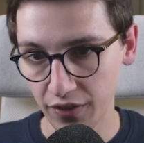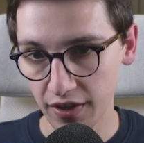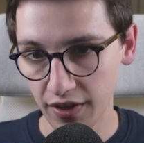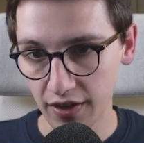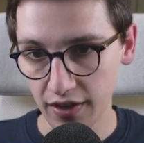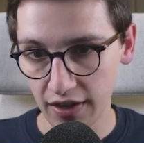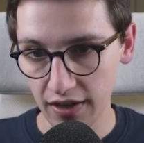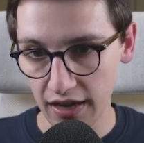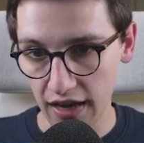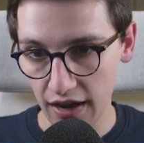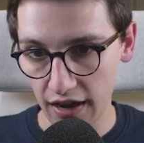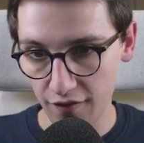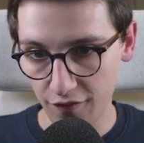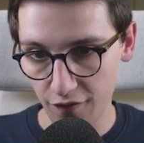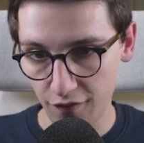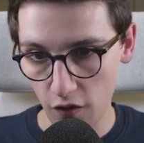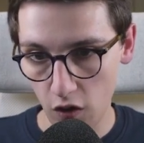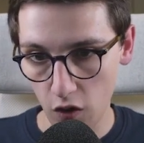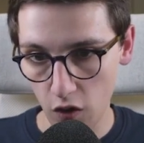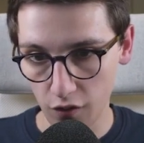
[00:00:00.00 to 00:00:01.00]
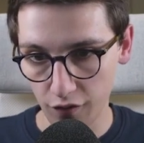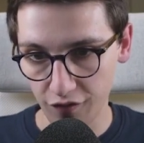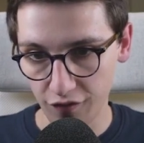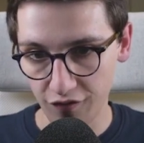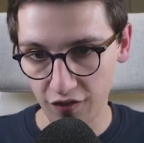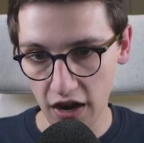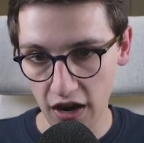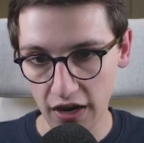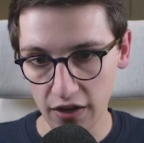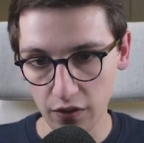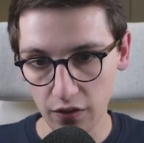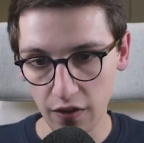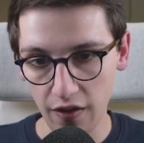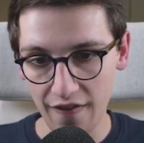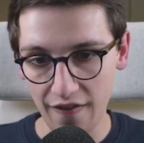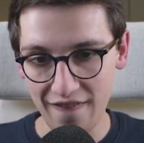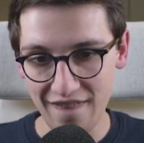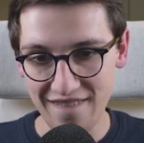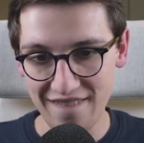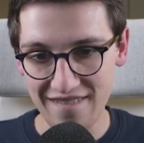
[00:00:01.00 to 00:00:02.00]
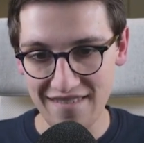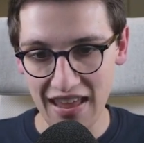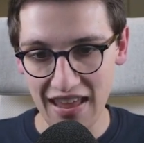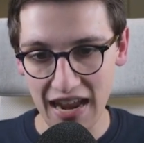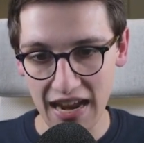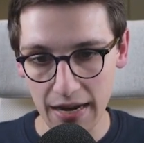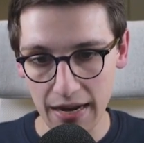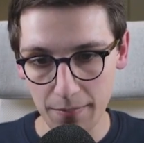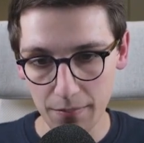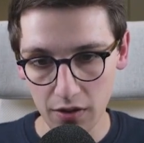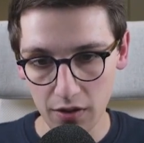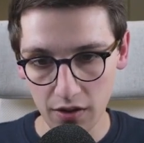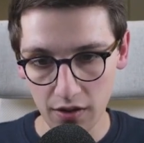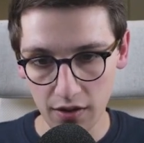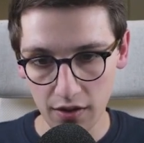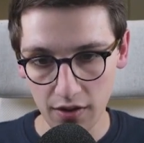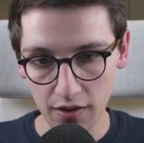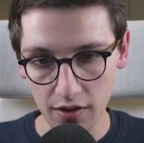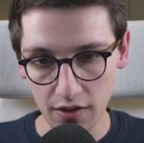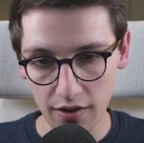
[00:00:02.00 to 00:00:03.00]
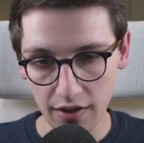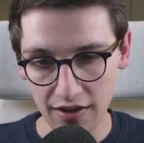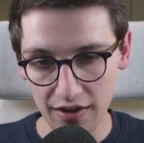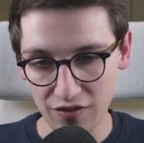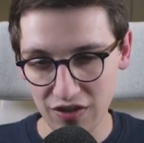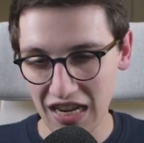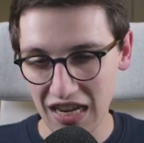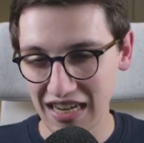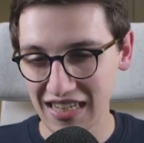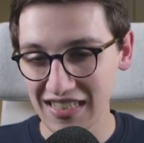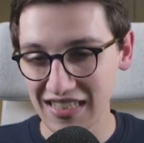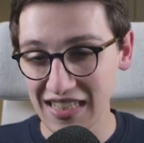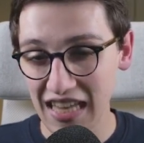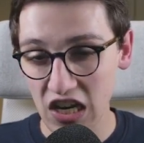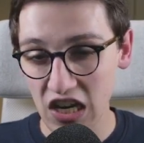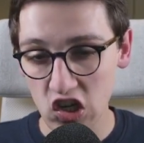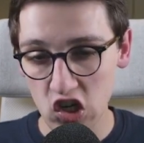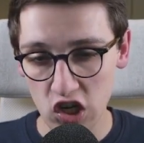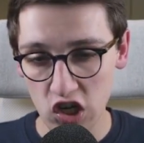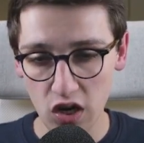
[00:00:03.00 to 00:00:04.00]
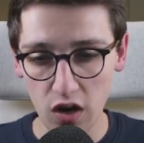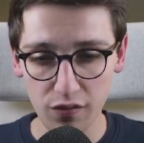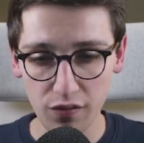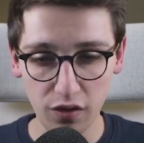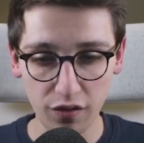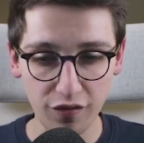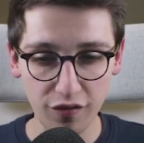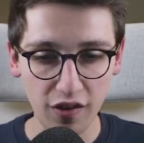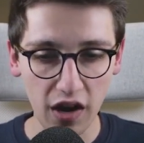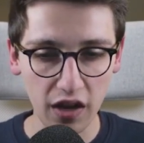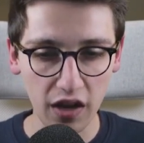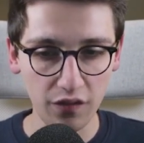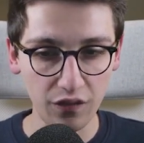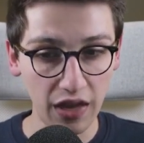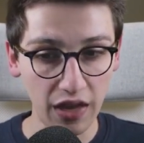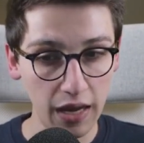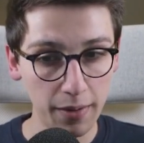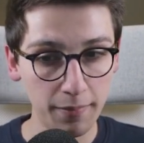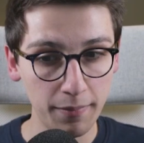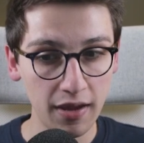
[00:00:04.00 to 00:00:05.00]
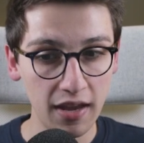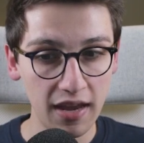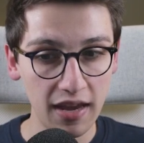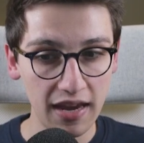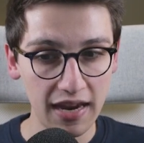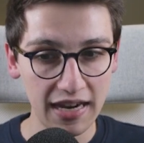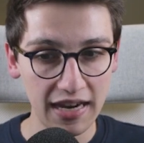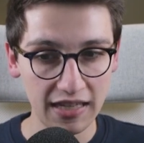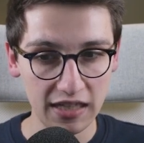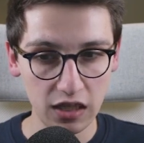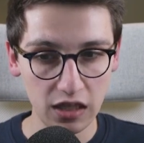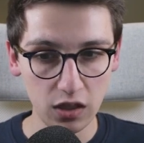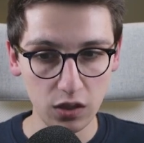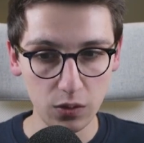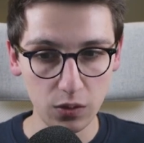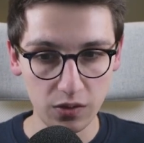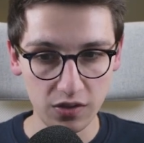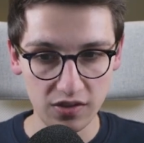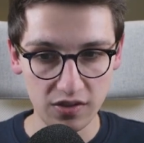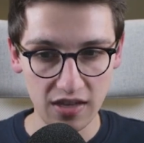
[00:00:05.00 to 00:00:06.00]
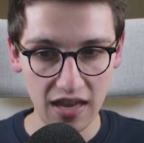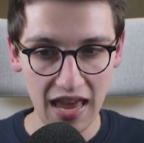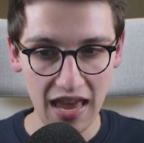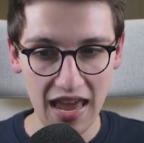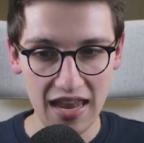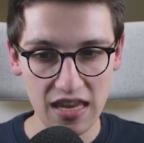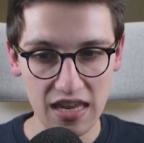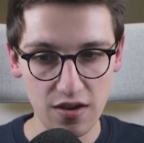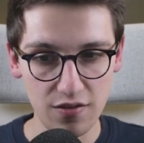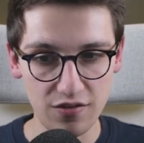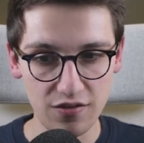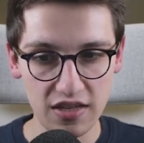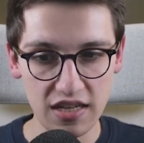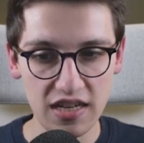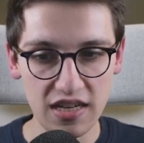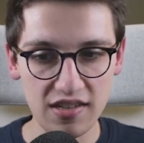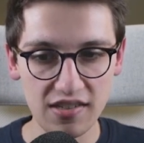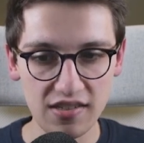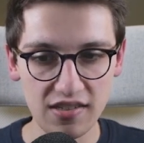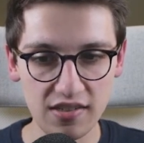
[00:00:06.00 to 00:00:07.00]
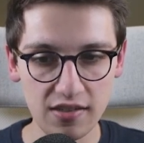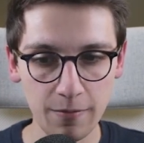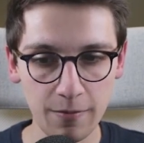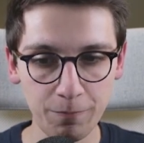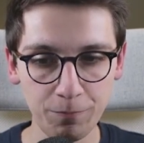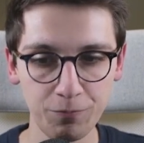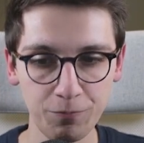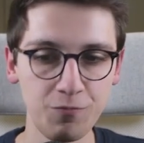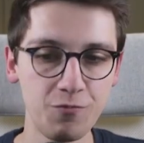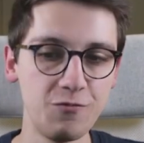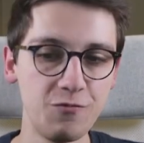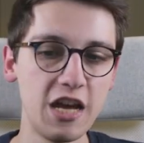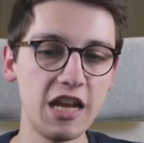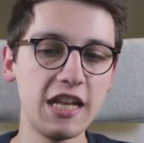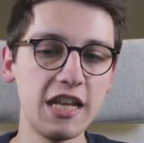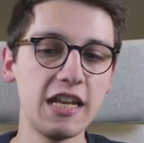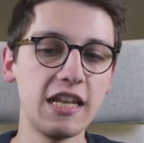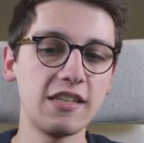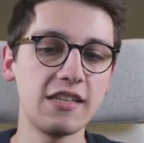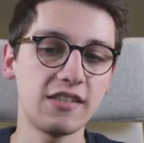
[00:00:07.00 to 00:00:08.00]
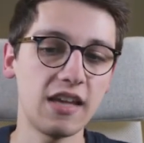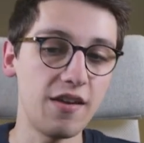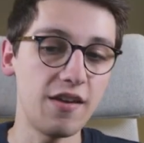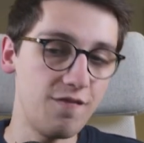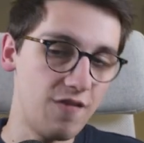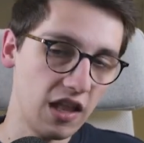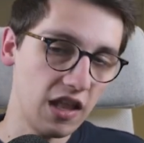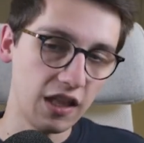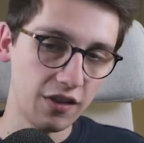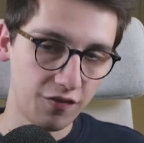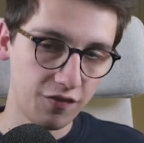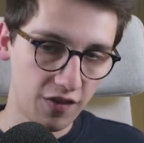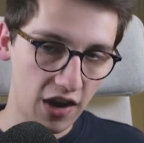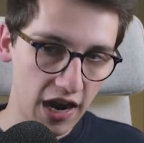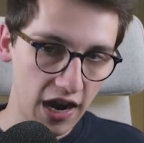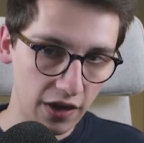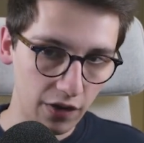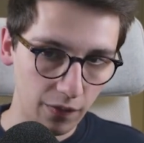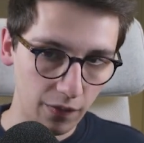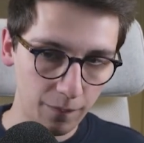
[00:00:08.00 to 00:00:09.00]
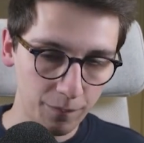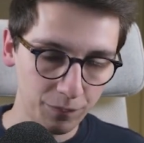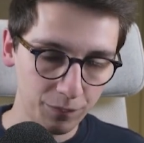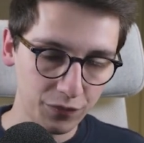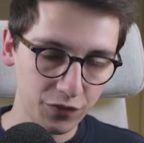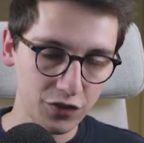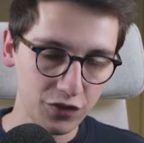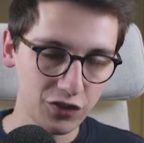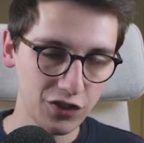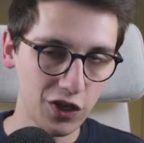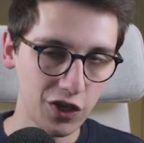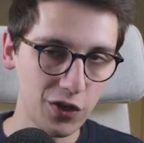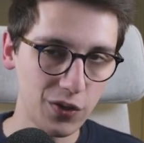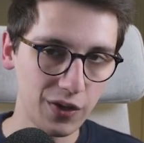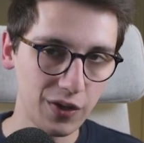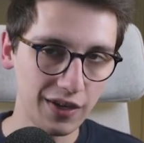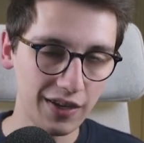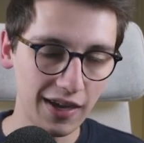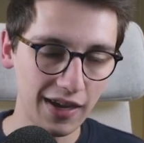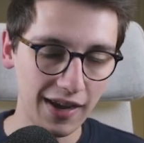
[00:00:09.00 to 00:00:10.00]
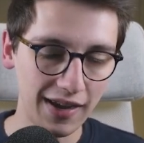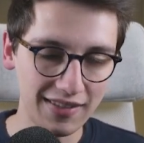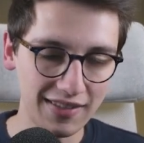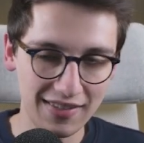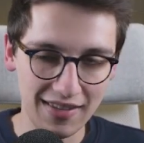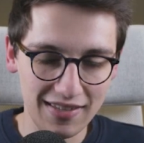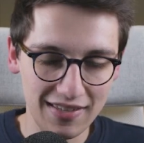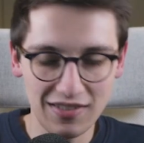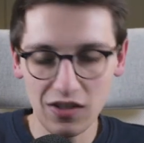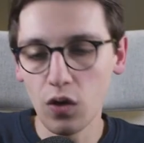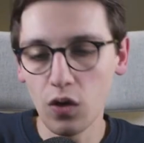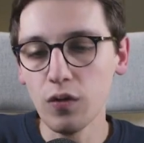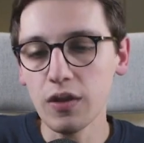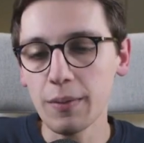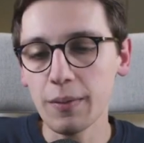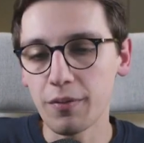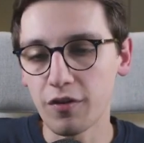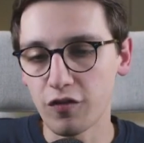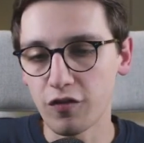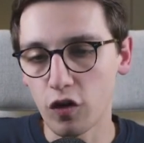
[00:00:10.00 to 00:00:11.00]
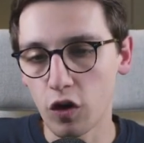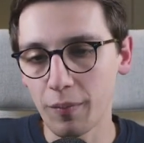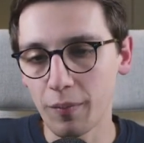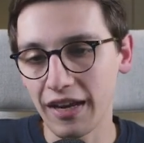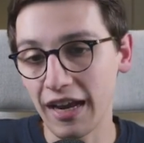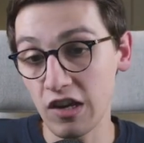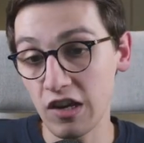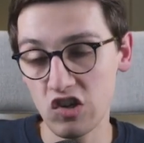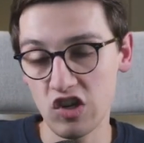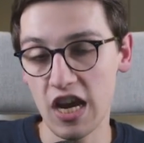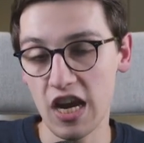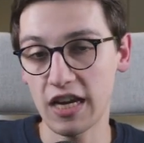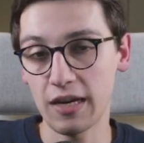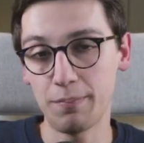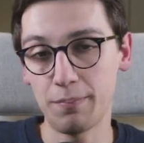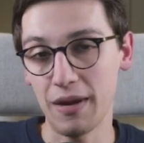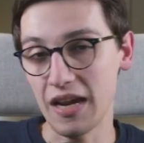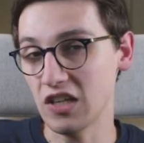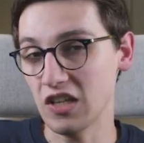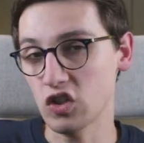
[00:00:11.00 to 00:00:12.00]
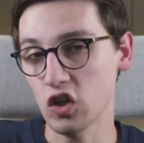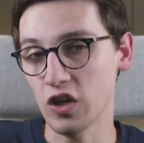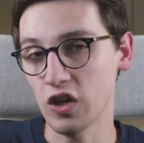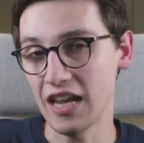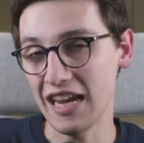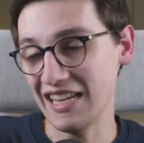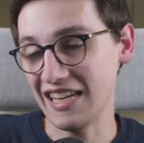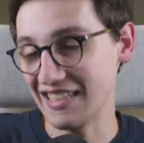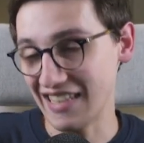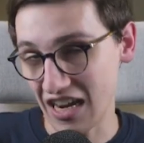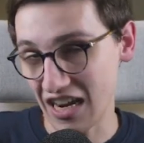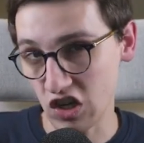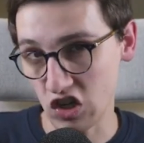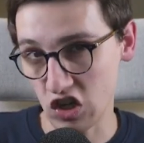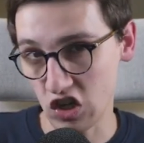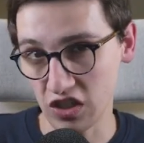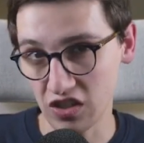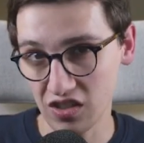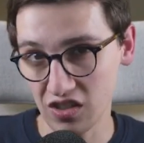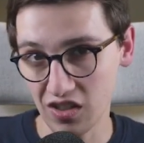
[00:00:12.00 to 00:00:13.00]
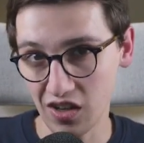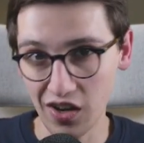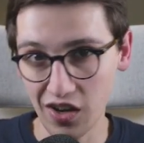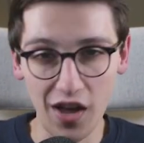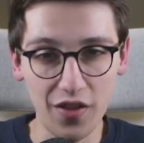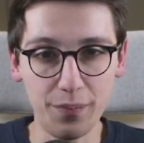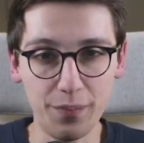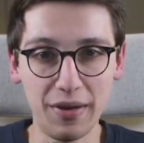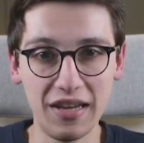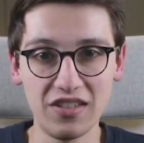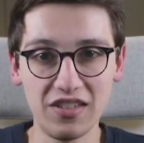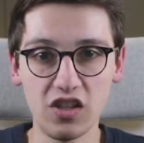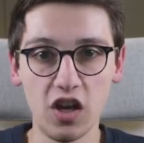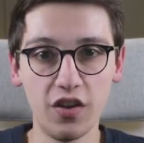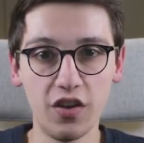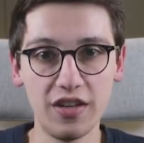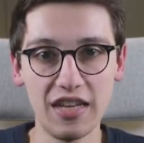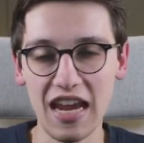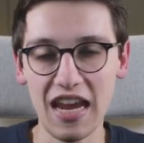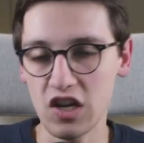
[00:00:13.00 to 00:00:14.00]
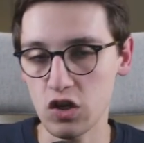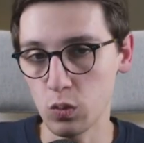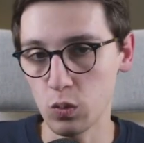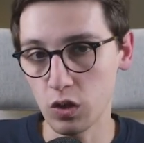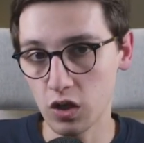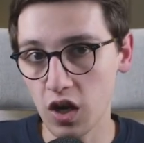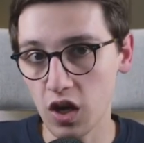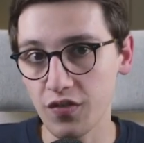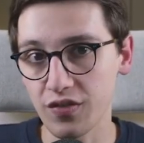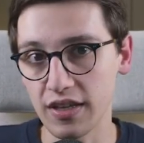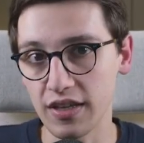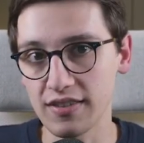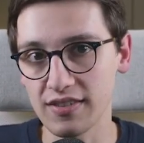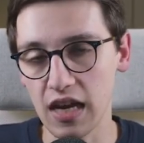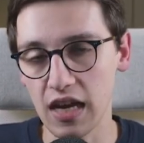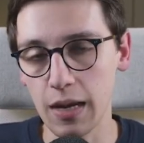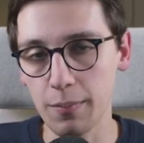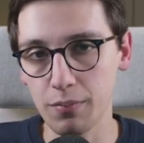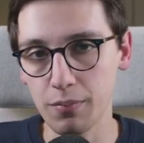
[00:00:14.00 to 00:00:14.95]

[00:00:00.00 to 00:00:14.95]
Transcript: If our file name, if the extension of our file name includes any of these, then it is a valid file. So it's only performing a check based on extensions, not based on the actual content type.